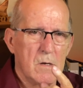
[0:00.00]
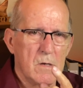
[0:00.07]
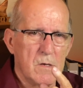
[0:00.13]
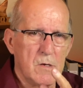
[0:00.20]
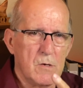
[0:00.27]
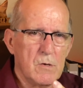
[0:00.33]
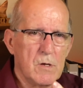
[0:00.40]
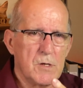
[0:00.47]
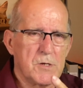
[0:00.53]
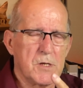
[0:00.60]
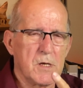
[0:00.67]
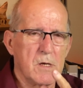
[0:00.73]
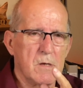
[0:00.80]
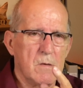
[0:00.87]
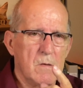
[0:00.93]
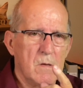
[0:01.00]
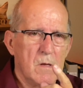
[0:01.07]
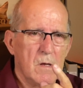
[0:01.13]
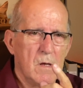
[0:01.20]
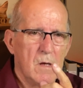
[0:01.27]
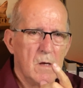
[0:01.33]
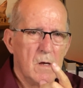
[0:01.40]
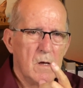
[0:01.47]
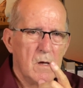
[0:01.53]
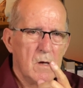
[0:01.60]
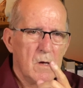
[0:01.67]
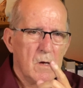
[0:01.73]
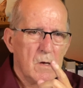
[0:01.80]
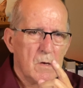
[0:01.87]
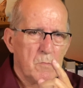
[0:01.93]
unity,
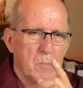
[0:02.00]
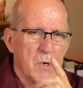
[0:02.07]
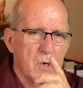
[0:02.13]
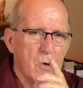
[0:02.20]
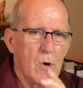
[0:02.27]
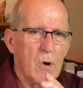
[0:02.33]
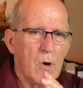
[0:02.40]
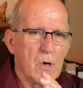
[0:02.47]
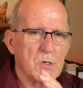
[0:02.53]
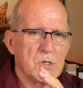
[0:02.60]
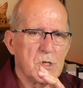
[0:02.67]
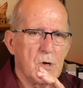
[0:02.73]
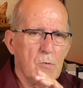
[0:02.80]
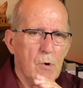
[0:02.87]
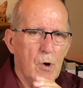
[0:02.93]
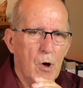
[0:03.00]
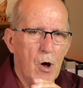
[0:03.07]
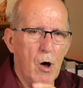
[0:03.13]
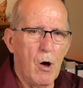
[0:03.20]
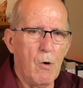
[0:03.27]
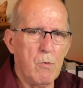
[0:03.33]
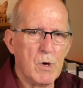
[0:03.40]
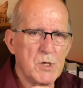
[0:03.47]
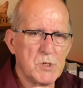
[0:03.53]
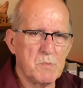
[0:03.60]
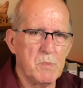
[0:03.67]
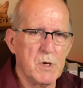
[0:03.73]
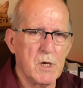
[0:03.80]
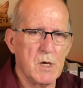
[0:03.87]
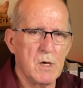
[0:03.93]
because there will always
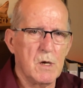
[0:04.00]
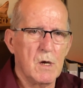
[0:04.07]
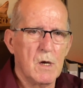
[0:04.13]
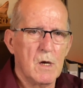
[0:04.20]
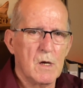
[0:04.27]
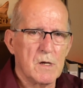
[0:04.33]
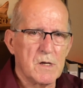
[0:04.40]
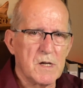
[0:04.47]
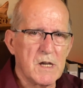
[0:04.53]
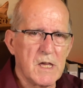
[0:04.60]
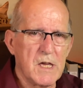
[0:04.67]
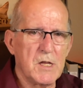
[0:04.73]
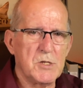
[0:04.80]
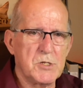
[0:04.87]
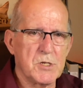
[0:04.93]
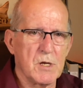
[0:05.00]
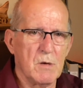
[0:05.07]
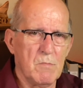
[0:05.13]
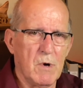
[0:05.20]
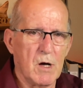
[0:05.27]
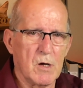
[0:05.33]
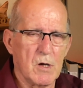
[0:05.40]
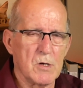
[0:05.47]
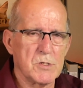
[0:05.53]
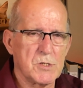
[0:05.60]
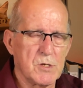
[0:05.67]
be needs among us.